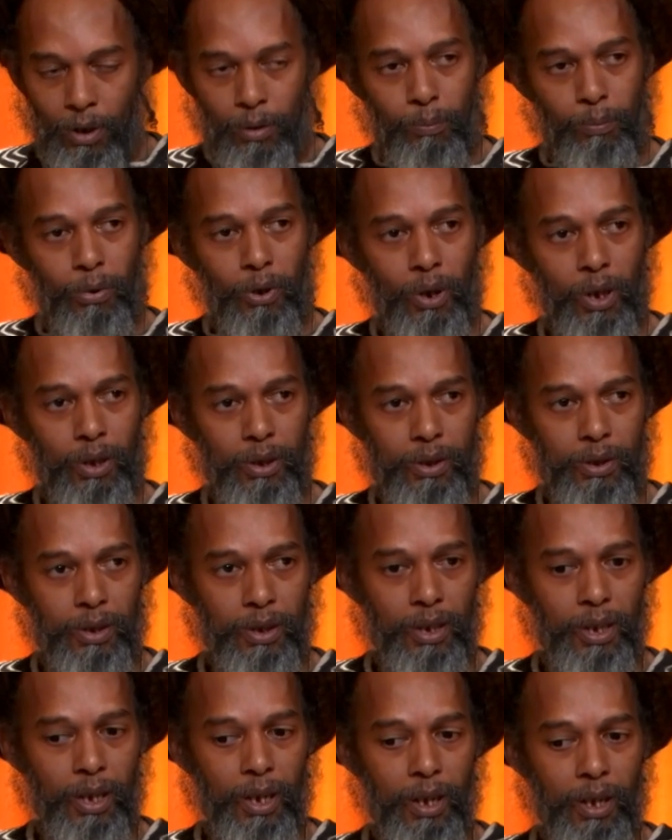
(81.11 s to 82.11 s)
brought
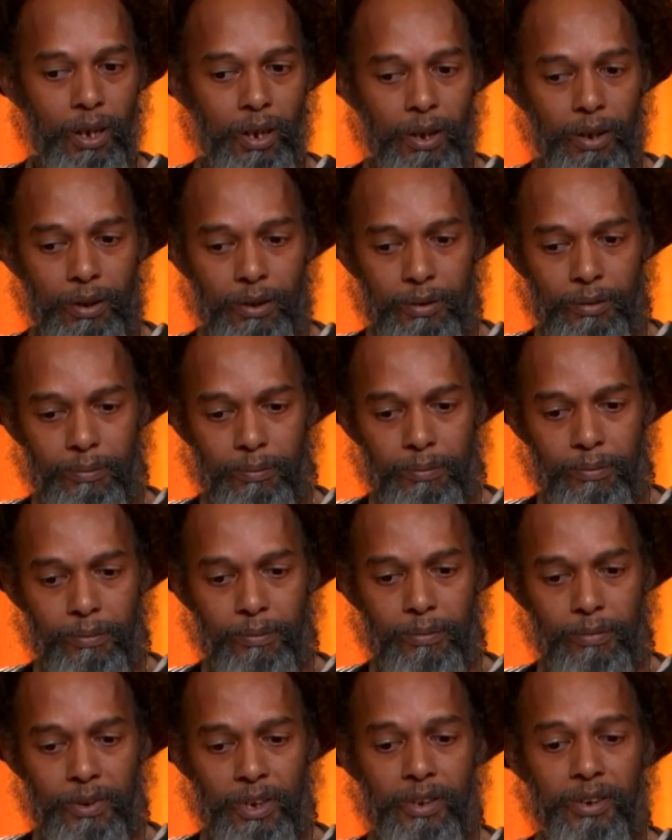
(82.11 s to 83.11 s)
uh,
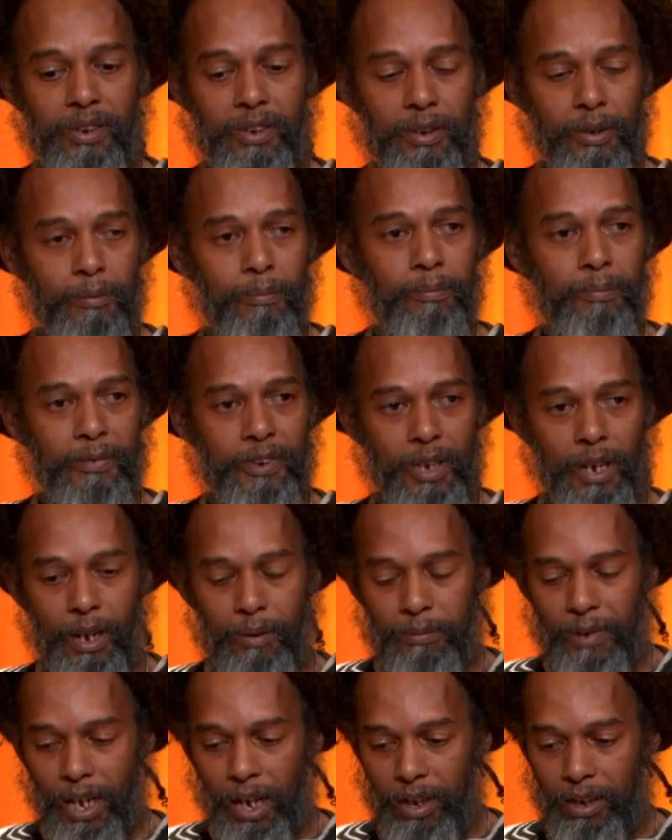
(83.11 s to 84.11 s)
this Mtam
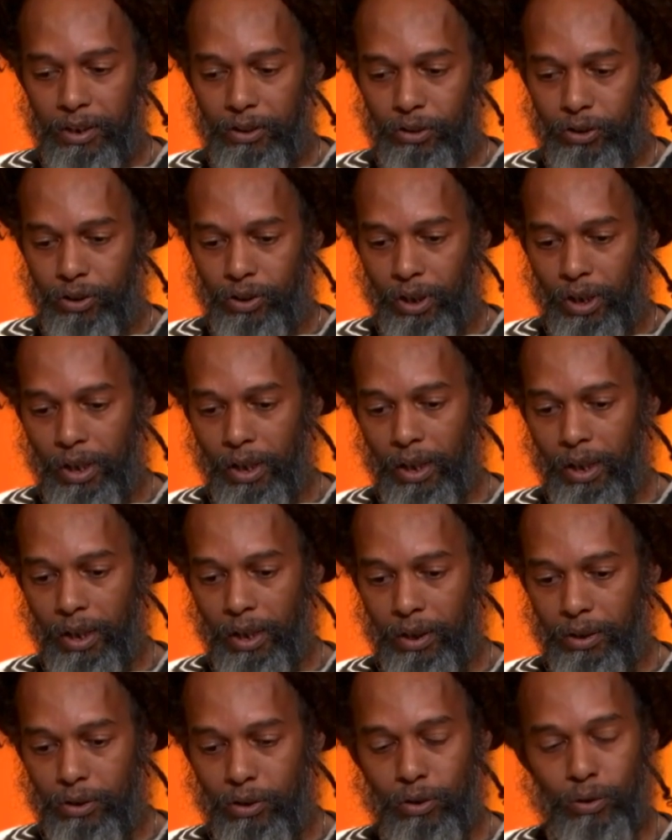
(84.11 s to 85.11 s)
knowledge uh,
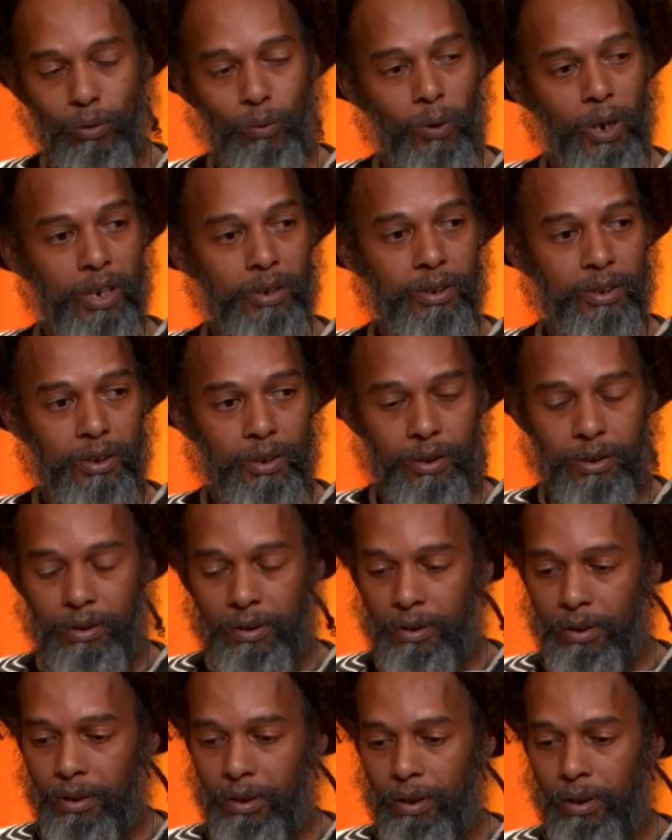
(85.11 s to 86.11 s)
to the West
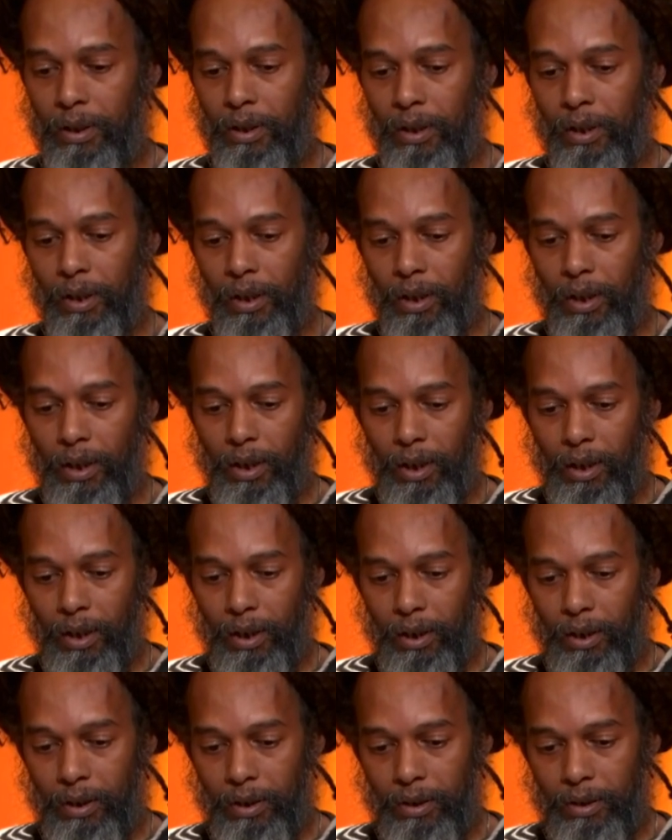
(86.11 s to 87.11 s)
uh,
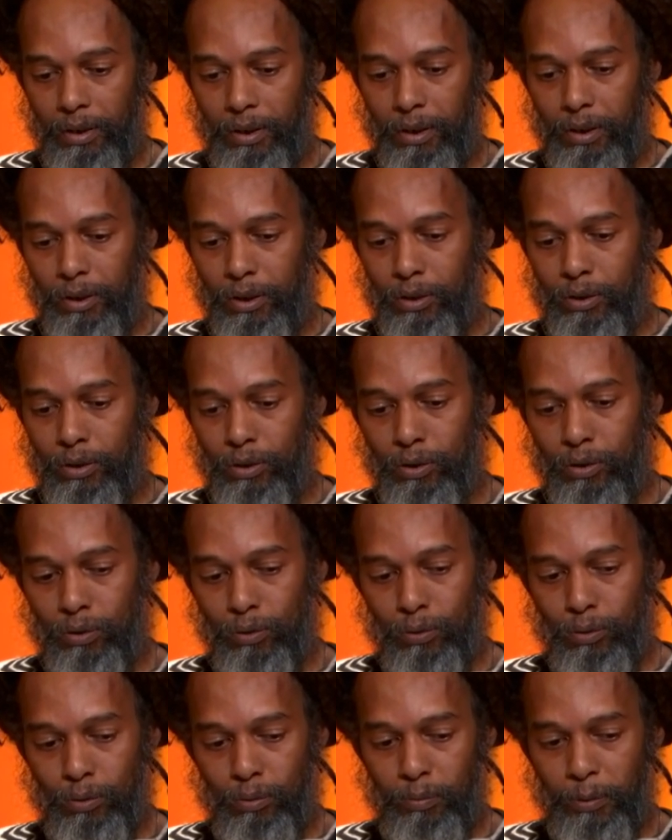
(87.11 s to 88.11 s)

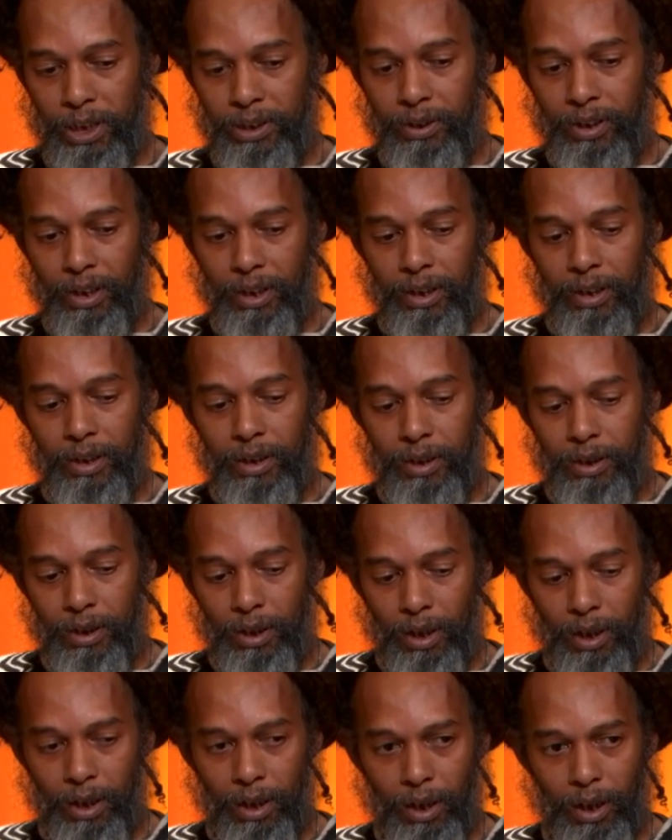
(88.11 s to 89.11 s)
to basically
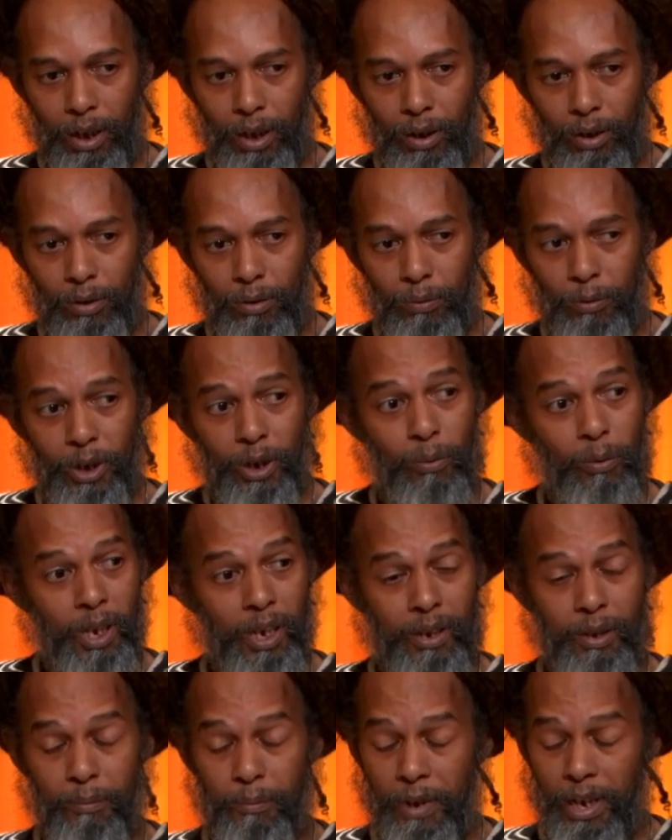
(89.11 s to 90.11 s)
uh,
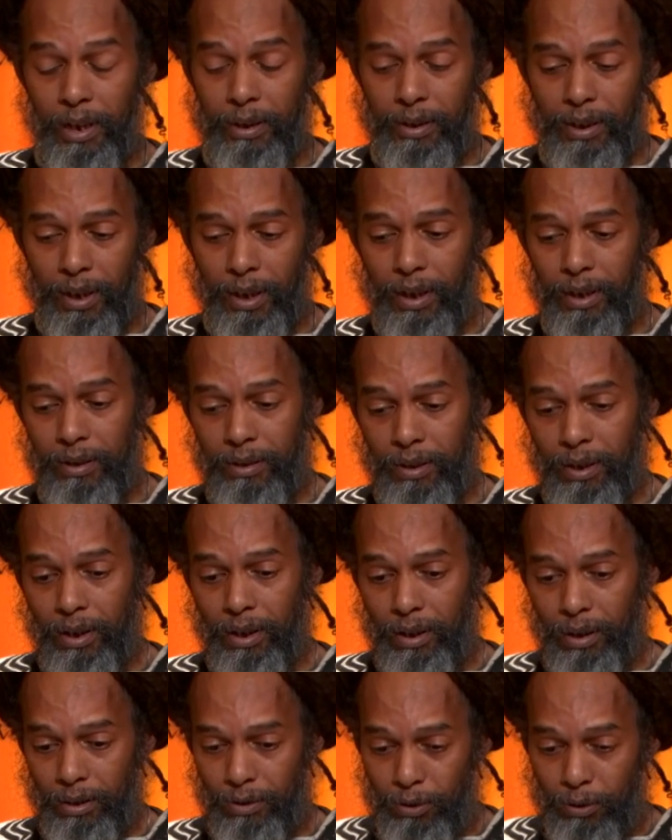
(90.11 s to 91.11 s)
reawaken mankind,
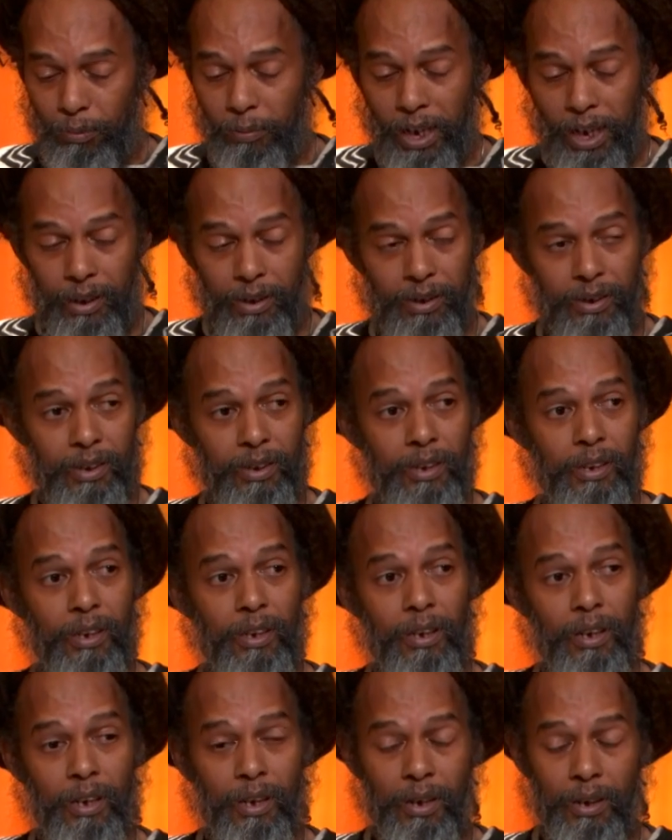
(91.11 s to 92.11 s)
uh, humanity
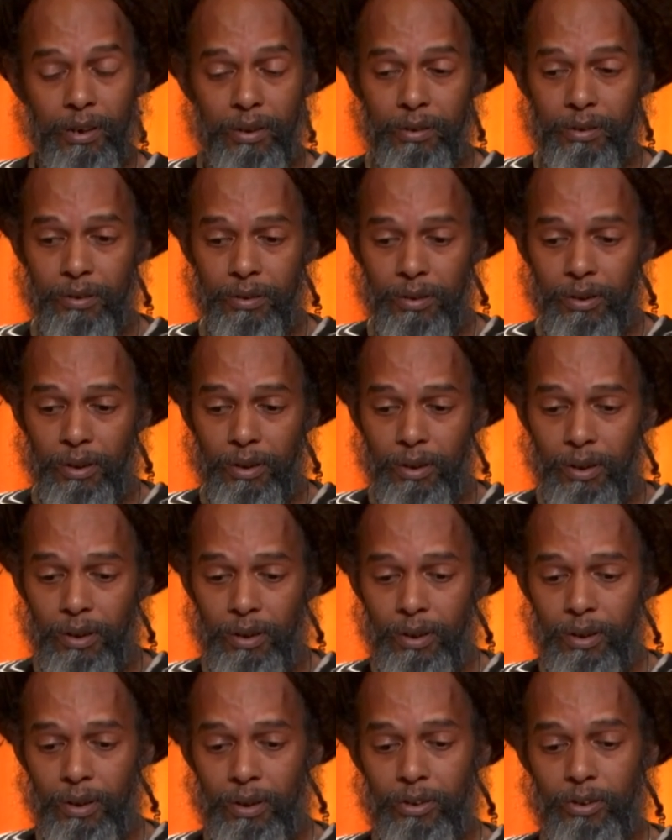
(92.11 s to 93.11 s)

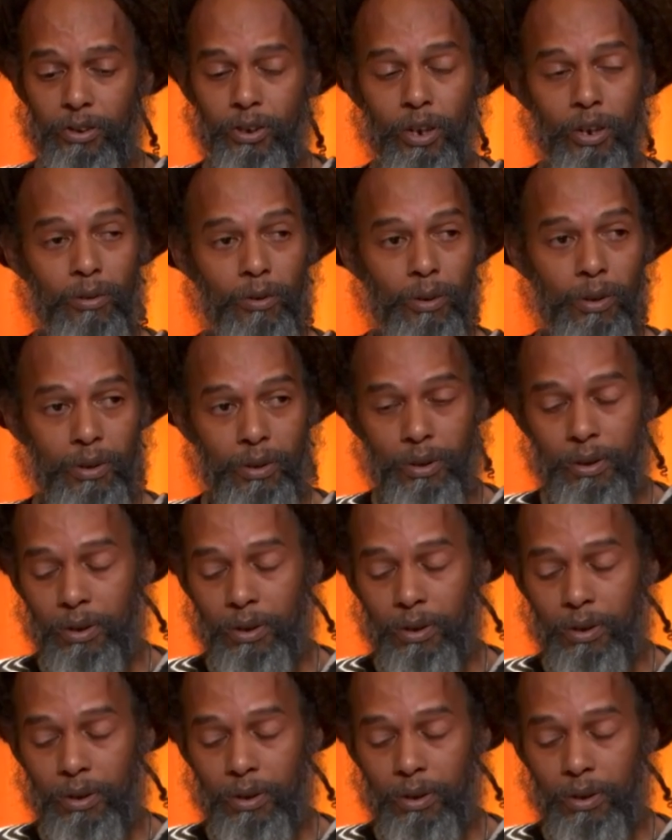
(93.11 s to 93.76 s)
in general,